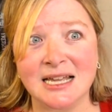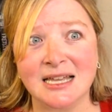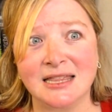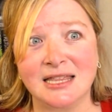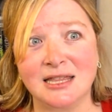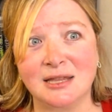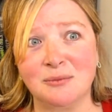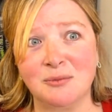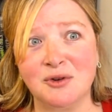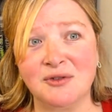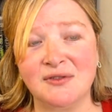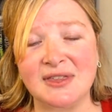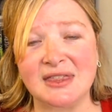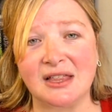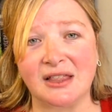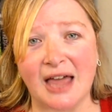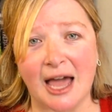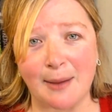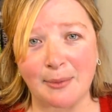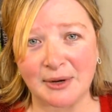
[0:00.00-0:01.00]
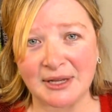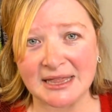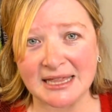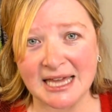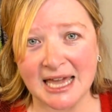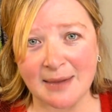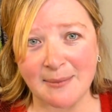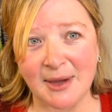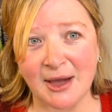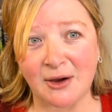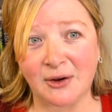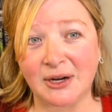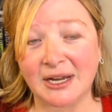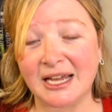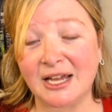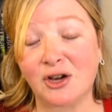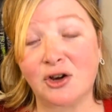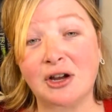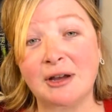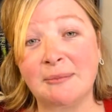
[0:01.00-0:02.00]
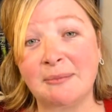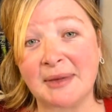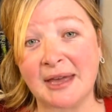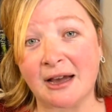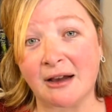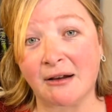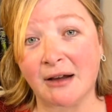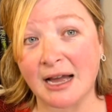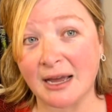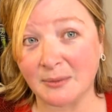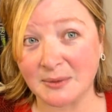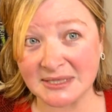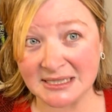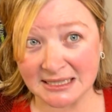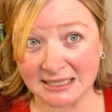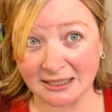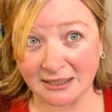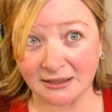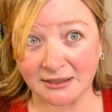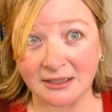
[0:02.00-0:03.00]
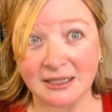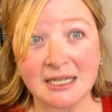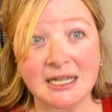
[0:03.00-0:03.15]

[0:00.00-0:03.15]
the movie The Labyrinth came out. It creeped me out. I was little.